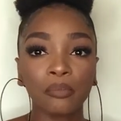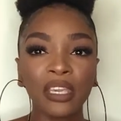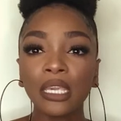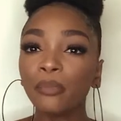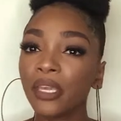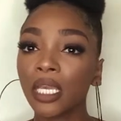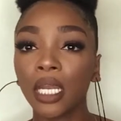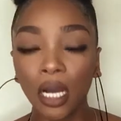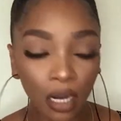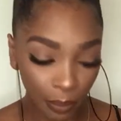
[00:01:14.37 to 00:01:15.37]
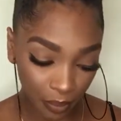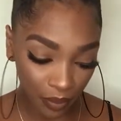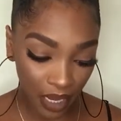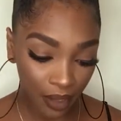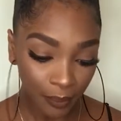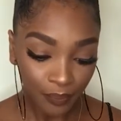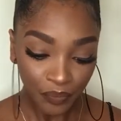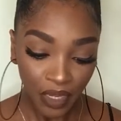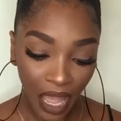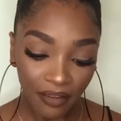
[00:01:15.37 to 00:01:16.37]
keeping it up, okay?
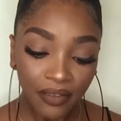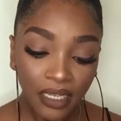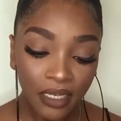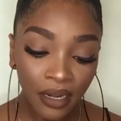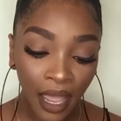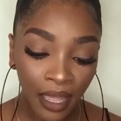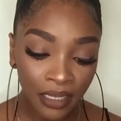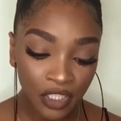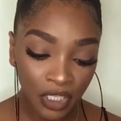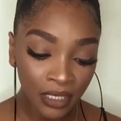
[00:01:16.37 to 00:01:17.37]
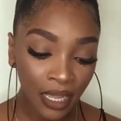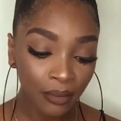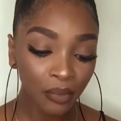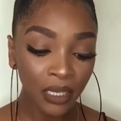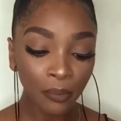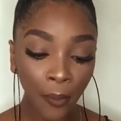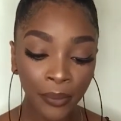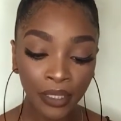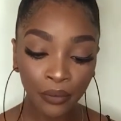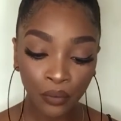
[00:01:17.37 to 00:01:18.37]
Having good hygiene and being
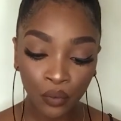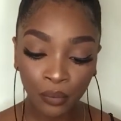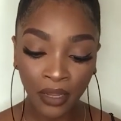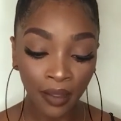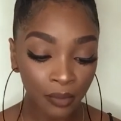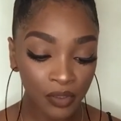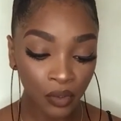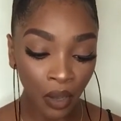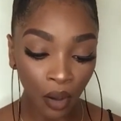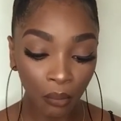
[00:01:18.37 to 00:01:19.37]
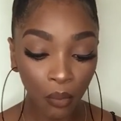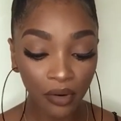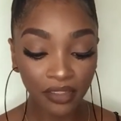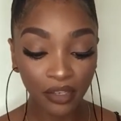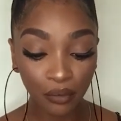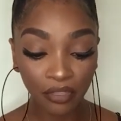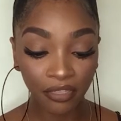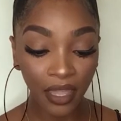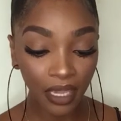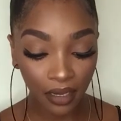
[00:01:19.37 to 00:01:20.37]
properly groomed helps you out more than you
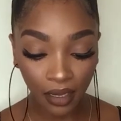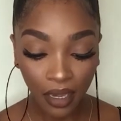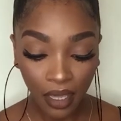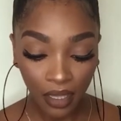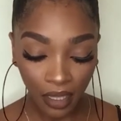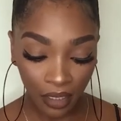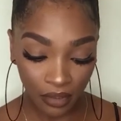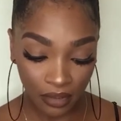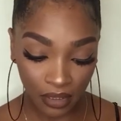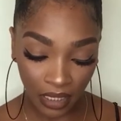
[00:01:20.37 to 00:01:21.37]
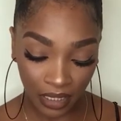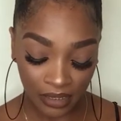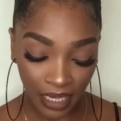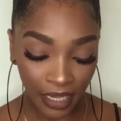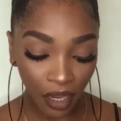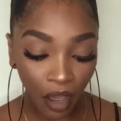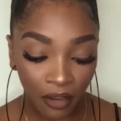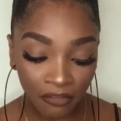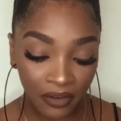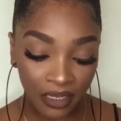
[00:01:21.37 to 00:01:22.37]
think. It is a
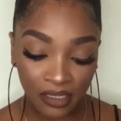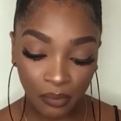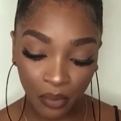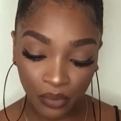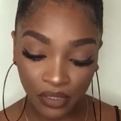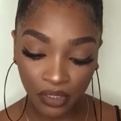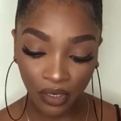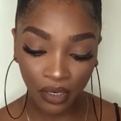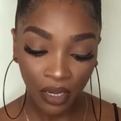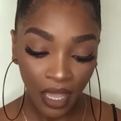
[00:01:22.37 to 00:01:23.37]
confidence booster.